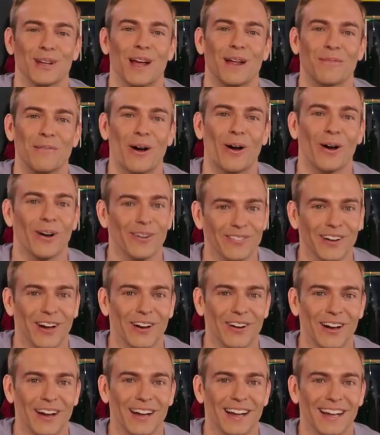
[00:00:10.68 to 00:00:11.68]
talking about
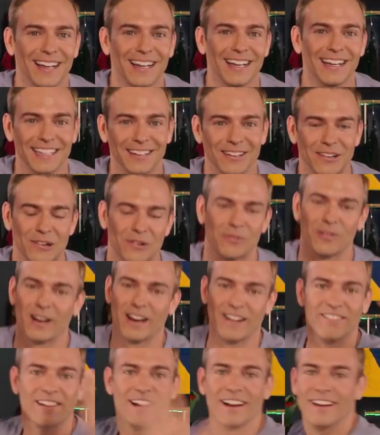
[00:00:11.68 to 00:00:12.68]
OVO.
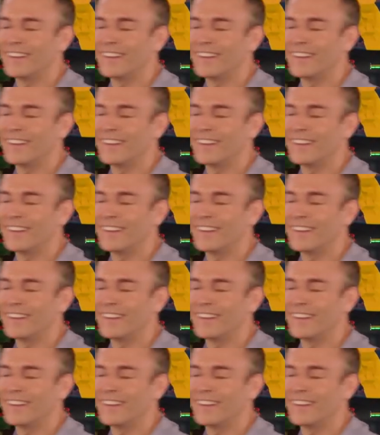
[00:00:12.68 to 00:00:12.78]
Whatever.